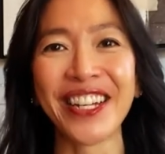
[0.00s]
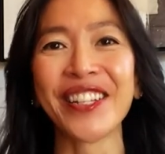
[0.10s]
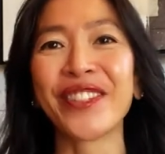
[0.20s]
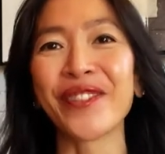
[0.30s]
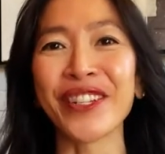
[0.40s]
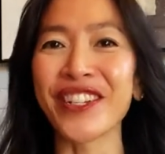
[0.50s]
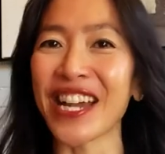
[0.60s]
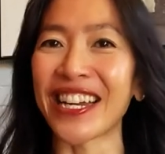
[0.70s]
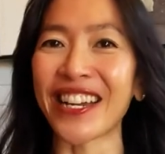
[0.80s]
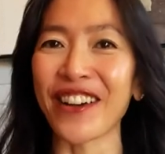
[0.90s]
Susan
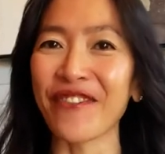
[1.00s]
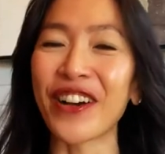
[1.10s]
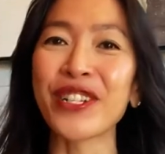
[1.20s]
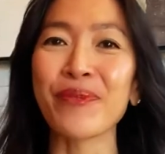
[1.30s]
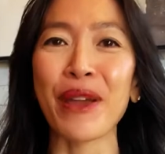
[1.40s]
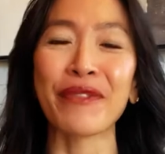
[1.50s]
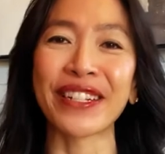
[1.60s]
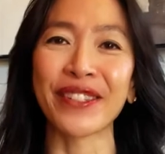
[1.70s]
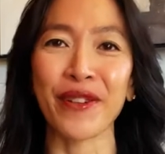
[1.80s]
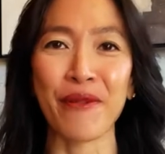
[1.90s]
Chan here, Feng Shui
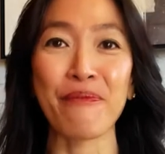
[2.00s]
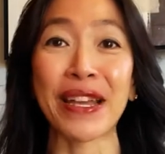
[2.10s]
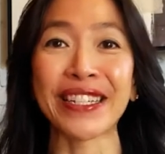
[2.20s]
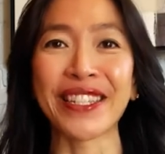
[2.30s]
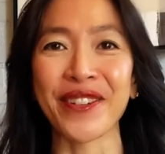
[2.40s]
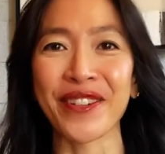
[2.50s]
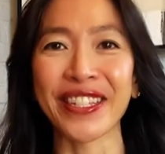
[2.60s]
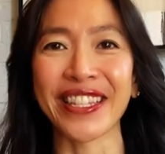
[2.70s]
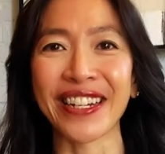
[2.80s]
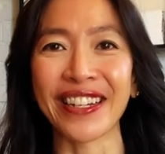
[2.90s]
Realtor based in New York
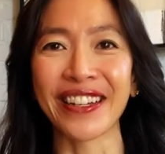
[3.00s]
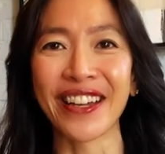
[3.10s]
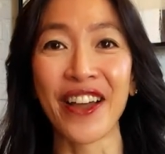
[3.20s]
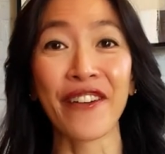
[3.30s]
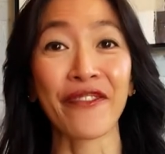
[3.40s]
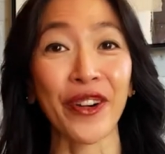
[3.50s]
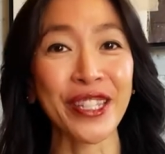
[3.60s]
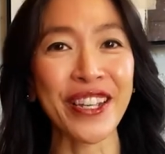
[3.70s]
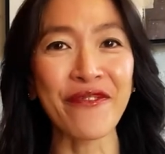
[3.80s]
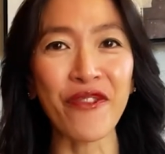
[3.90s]
City.
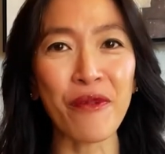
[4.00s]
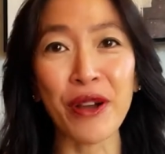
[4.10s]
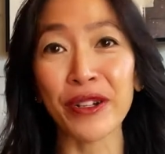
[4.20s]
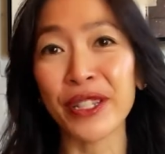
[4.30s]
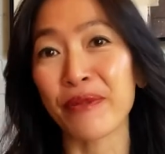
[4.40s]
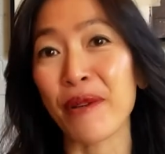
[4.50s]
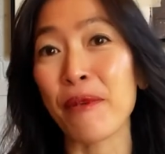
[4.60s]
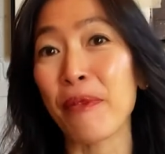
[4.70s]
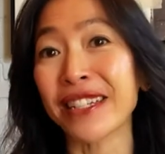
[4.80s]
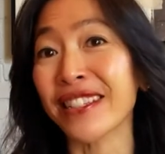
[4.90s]
First and foremost, what I'm
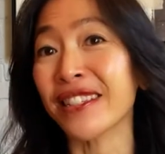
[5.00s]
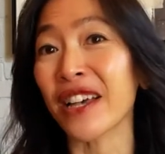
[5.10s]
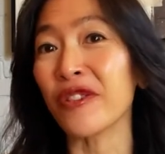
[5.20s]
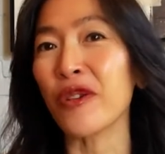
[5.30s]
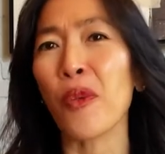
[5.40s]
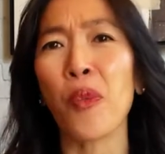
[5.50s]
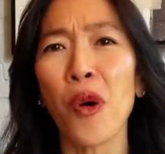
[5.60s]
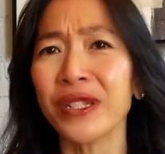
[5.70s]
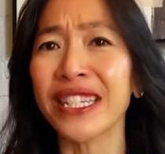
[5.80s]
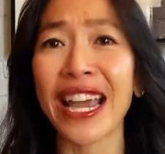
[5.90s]
about to tell you
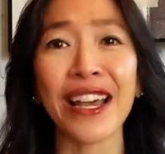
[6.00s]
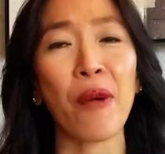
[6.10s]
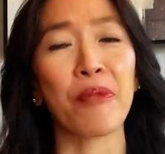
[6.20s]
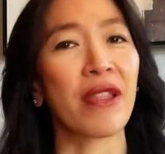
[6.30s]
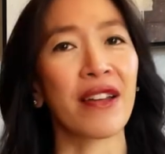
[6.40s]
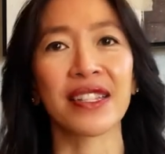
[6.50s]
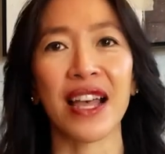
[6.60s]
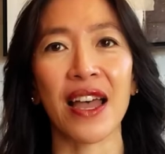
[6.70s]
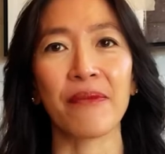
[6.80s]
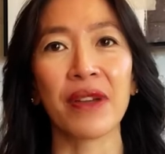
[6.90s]
won't take up a lot of
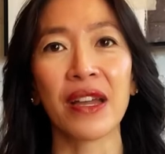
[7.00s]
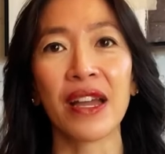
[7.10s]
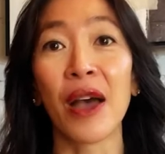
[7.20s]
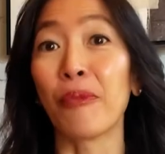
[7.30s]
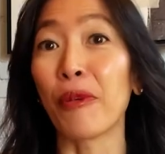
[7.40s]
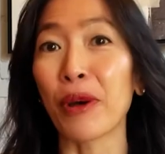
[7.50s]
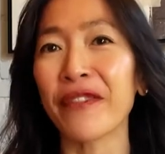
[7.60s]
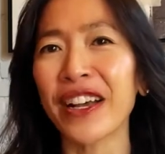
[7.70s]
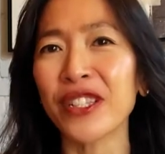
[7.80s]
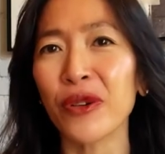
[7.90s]
time. But what
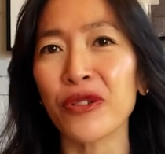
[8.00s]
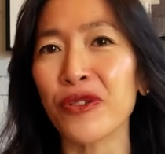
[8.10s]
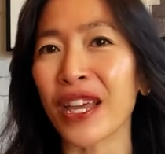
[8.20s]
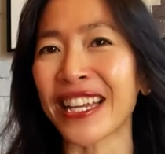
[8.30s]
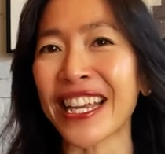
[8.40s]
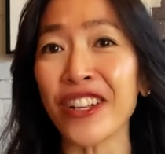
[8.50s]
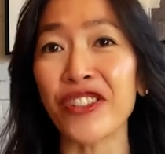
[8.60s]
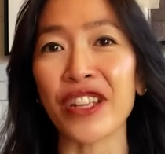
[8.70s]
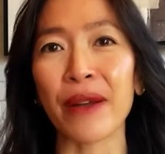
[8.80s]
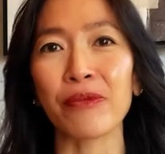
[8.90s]
if I told you that each
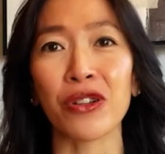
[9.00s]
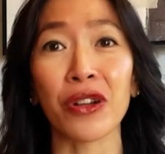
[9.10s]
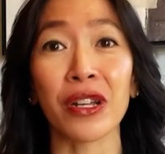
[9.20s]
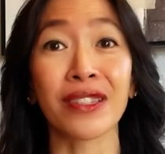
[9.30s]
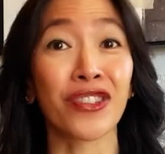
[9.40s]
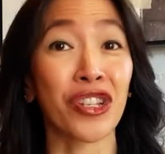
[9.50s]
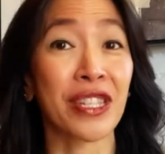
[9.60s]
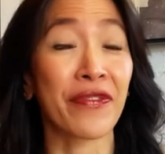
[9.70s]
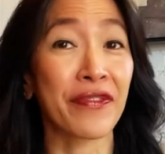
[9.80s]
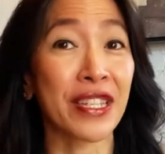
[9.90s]
step took
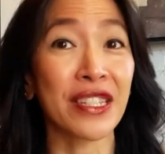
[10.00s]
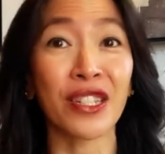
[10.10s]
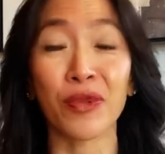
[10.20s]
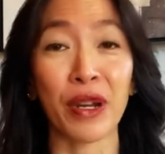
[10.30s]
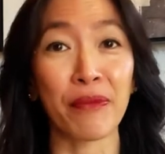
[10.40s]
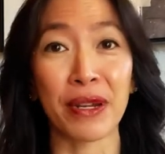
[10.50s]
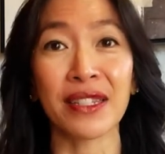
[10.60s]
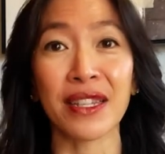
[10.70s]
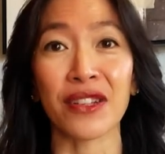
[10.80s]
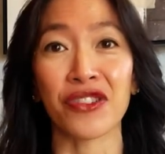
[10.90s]
just 15 to 20
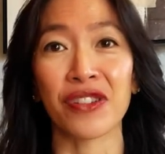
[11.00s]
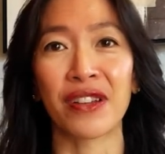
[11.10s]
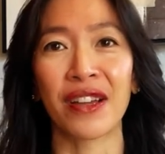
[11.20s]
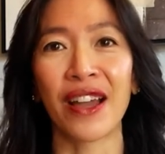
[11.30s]
minutes each?